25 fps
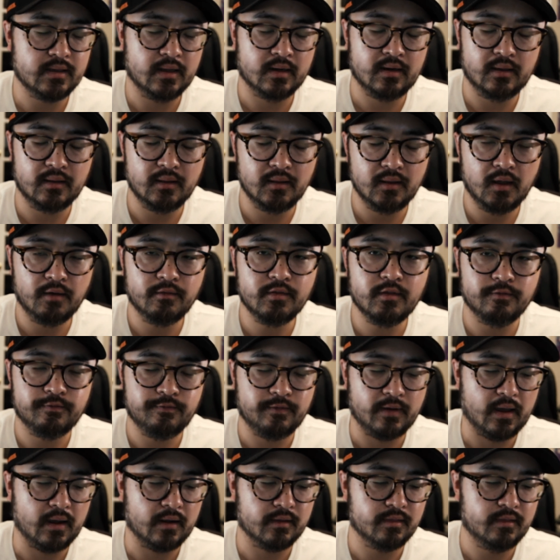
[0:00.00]
And I love the
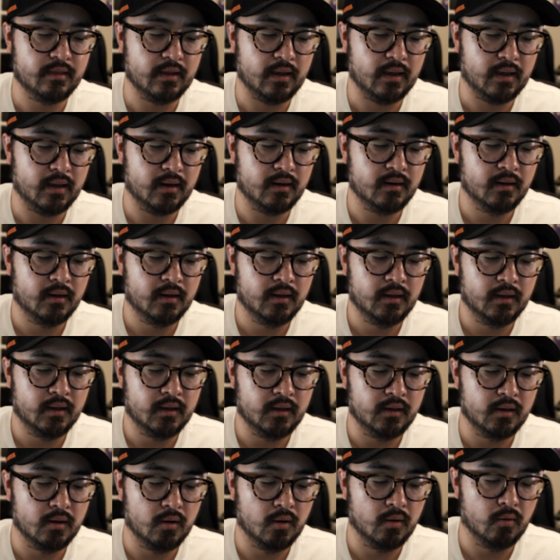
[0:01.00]
fact that,
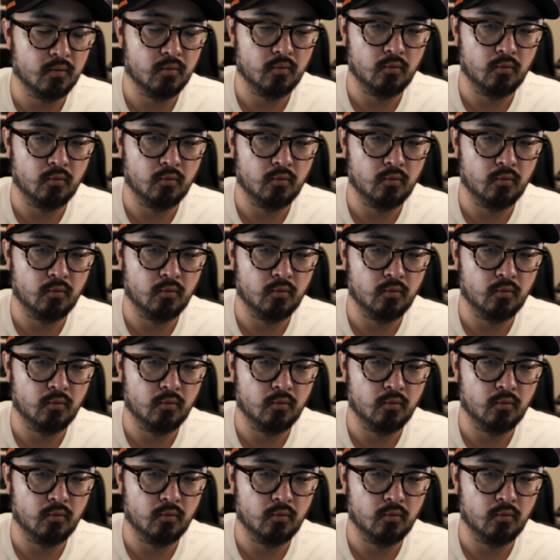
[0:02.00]
you know,